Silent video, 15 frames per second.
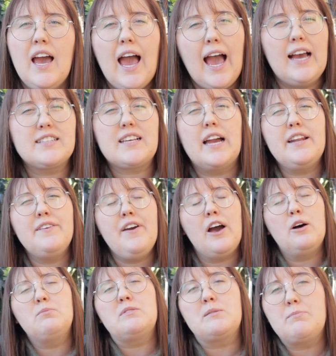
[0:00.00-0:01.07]
has kind of
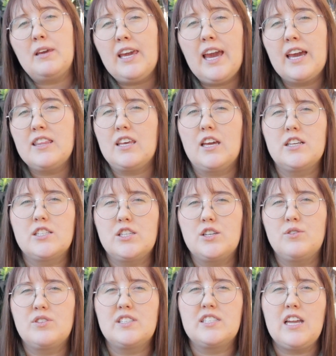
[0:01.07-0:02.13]
helped me, I think,
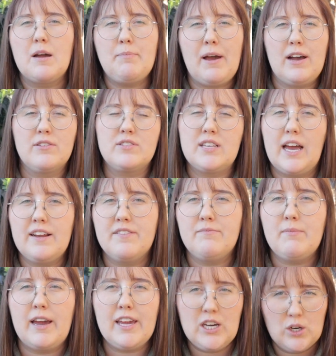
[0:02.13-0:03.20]
to step outside of
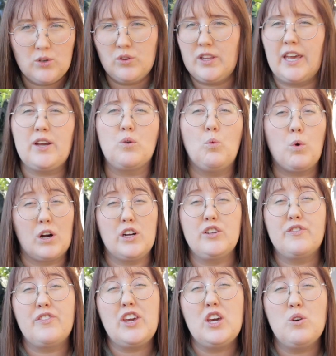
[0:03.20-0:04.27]
my own like
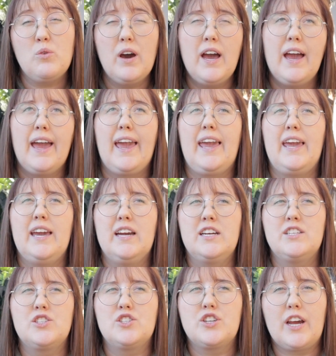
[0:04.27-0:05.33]
worldview
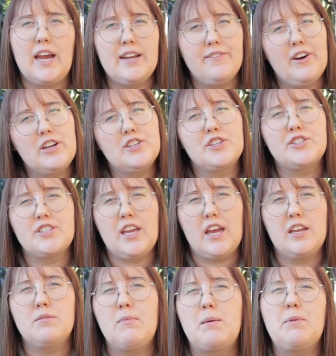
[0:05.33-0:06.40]
and to kind of
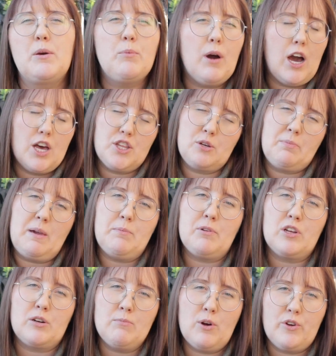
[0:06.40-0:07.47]
understand maybe what other
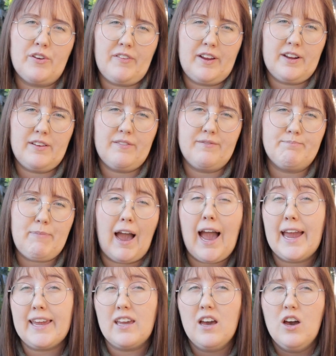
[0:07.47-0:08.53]
people are motivated
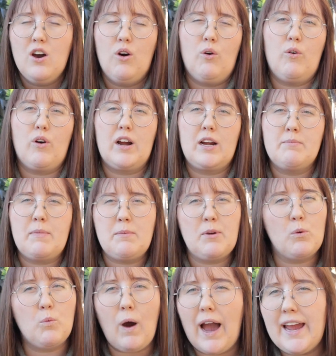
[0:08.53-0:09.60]
by, or maybe
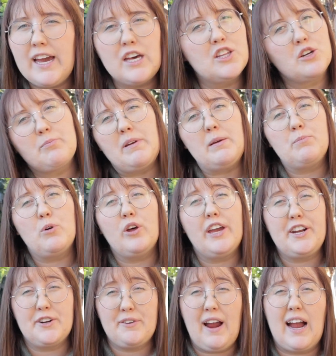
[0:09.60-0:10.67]
why other people
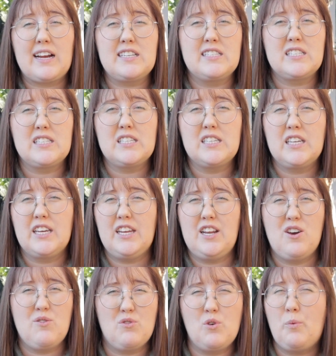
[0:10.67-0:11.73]
interact, you
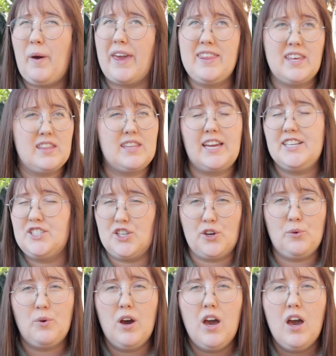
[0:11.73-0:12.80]
know, the way that they
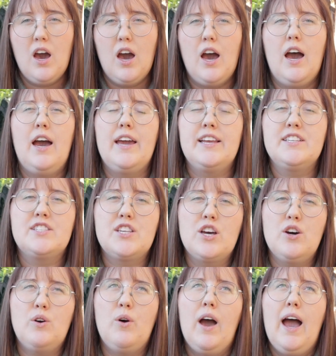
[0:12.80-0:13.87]
do. And
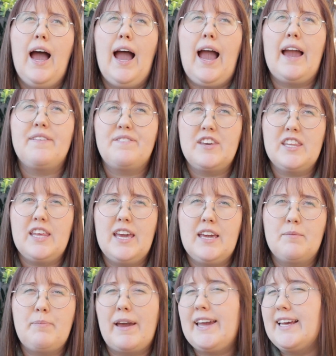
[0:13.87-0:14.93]
so I feel
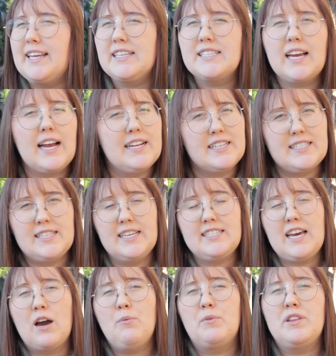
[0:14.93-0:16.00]
like by getting to kind of sit
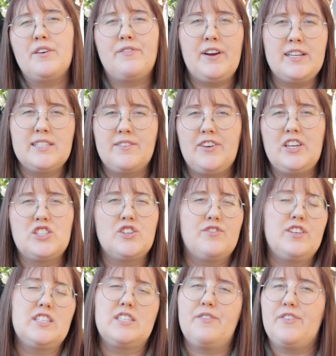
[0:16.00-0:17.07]
down with a friend of each of
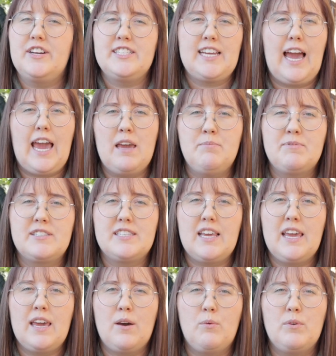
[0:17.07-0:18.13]
these different types,
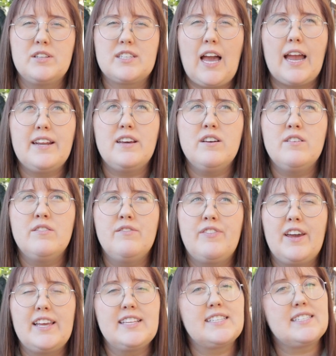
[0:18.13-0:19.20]
it was kind of
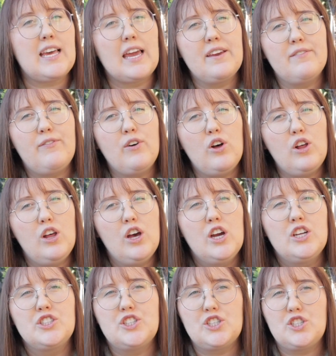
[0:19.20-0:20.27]
insightful
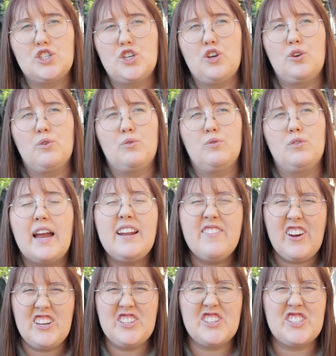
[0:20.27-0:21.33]
just to kind of
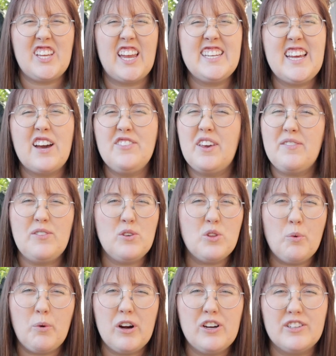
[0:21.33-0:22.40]
understand how they view
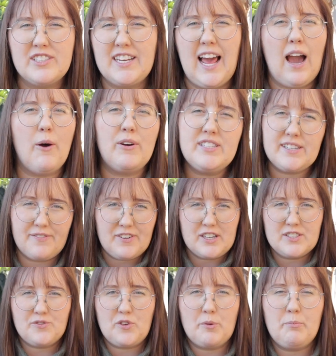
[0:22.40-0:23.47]
the world and how it
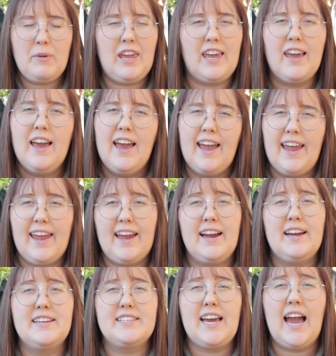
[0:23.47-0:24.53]
differs from me
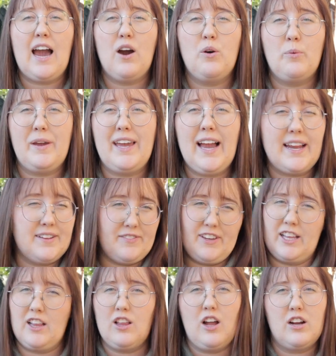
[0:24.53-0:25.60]
and how we kind of
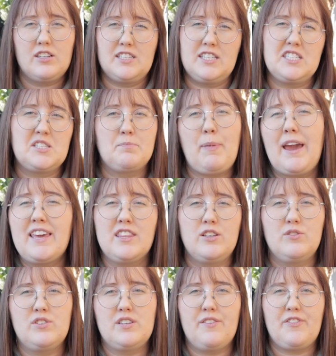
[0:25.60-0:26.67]
get along despite
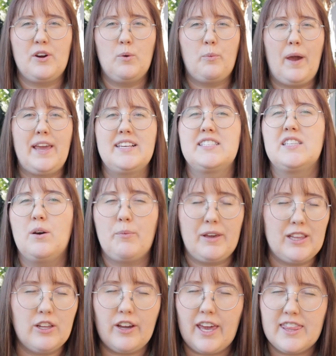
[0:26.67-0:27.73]
those different ways that we
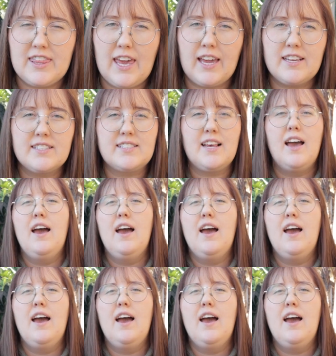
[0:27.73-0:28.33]
look at things.